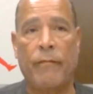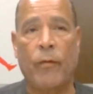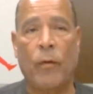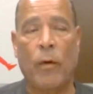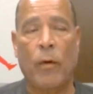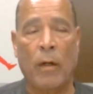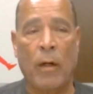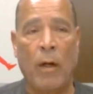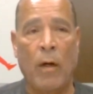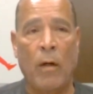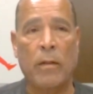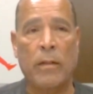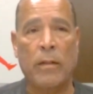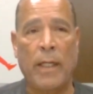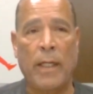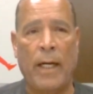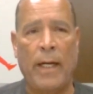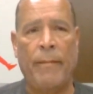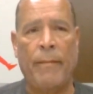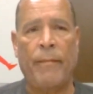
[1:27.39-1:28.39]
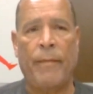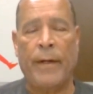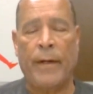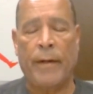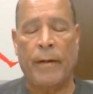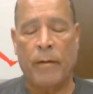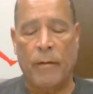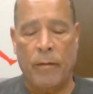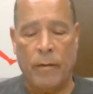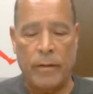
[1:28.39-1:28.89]
For a long time
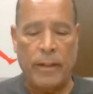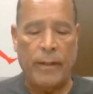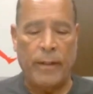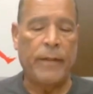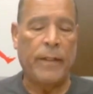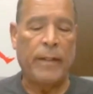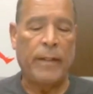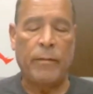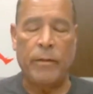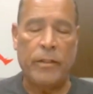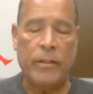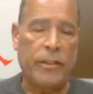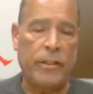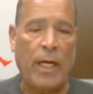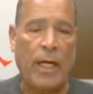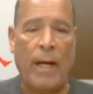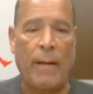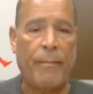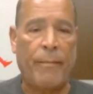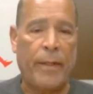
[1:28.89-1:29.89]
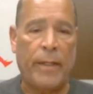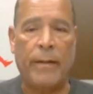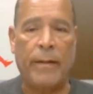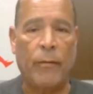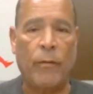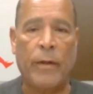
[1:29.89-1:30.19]
there, of course, everything was choppy.